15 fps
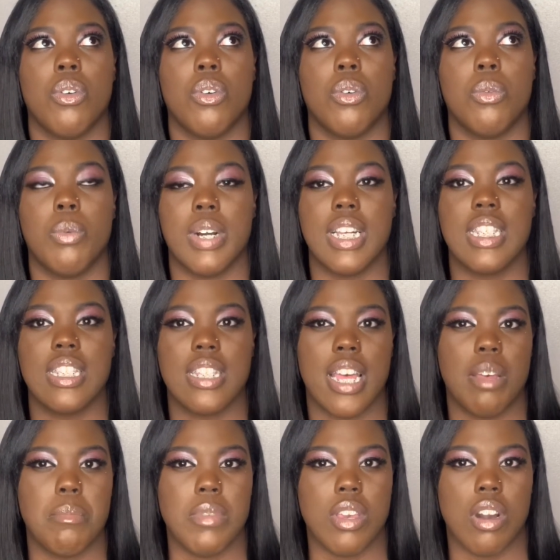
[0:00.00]
What
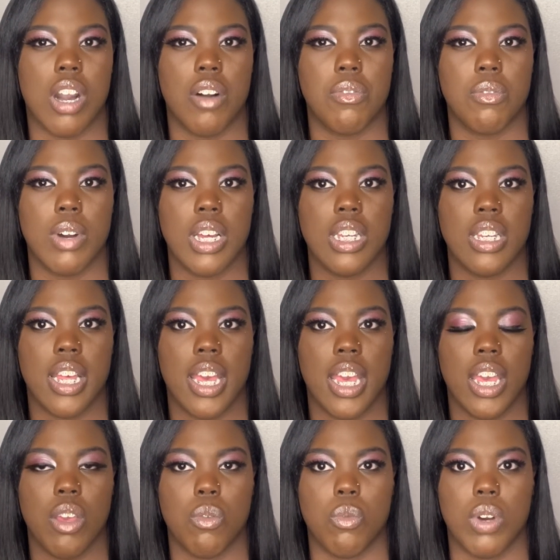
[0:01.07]
set me off one
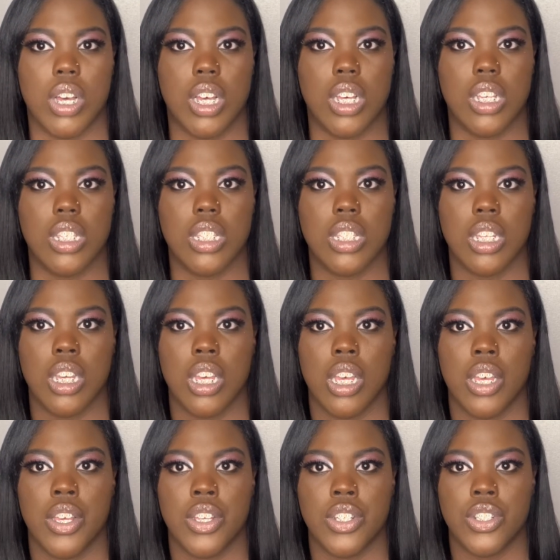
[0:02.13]
day was
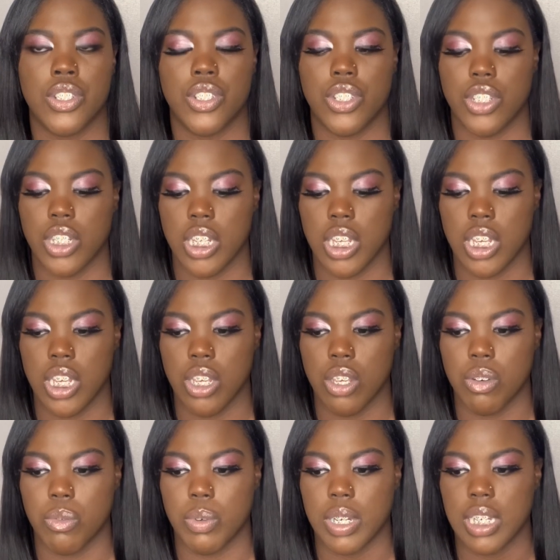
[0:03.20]
she
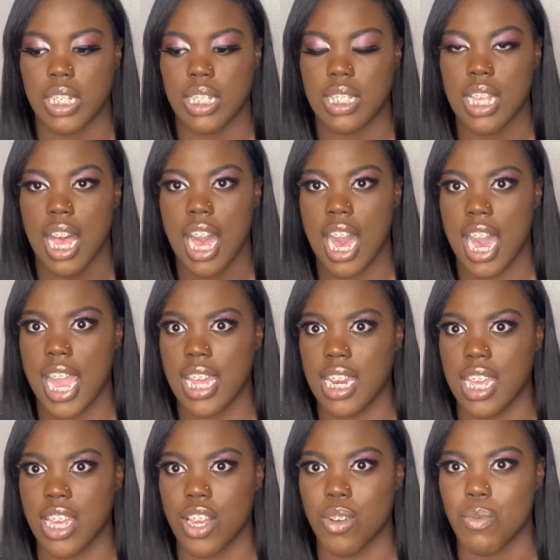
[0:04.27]
was
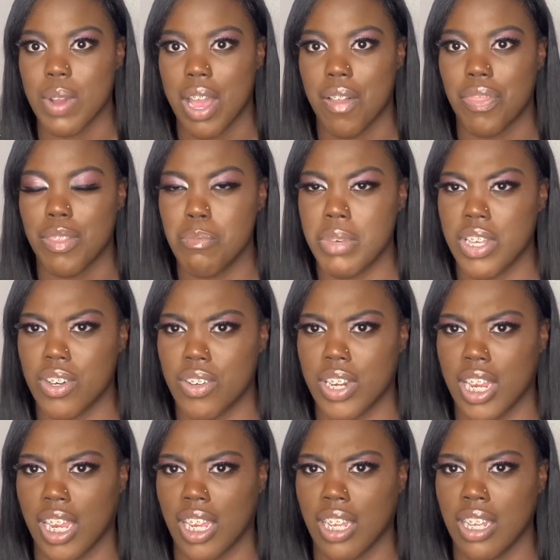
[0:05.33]
hiding around the
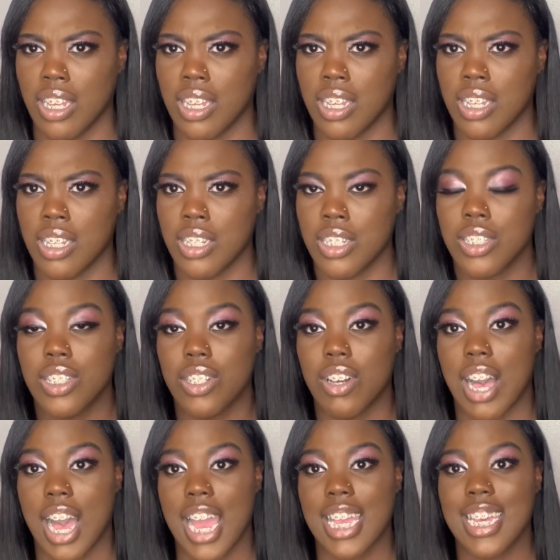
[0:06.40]
building, so
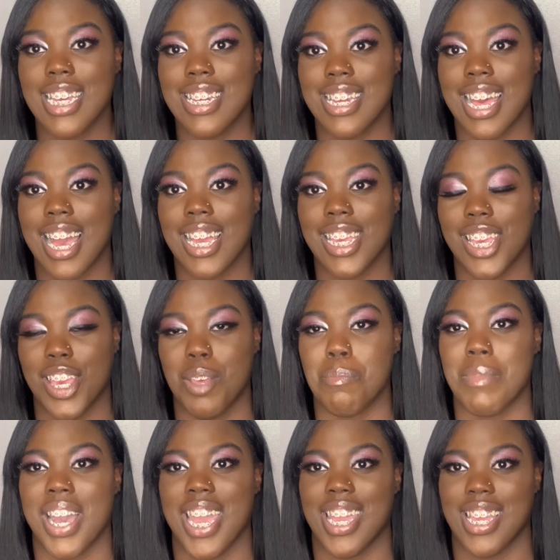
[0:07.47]
I could not get
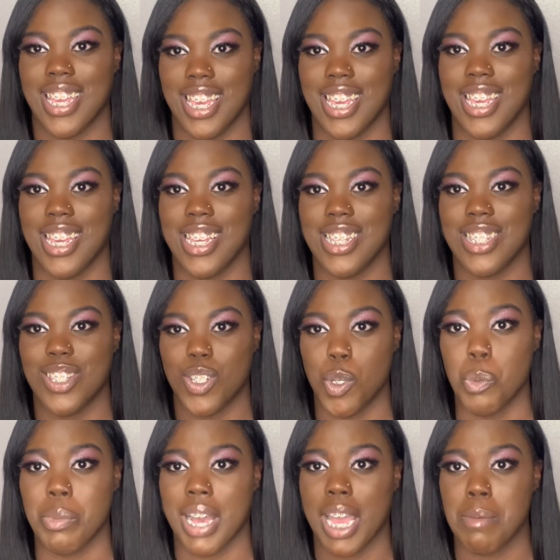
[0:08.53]
my keys to
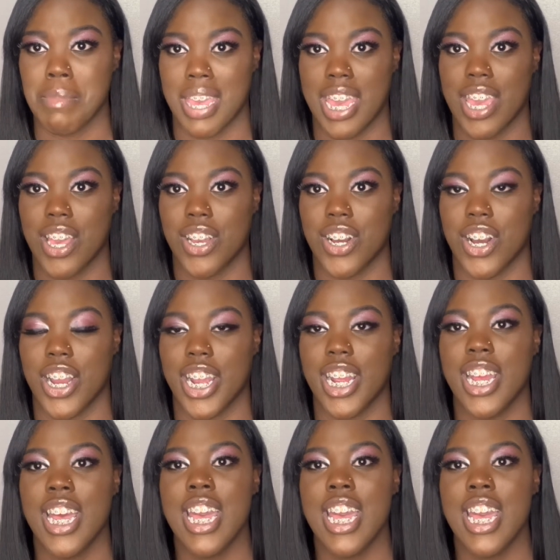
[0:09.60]
my med card.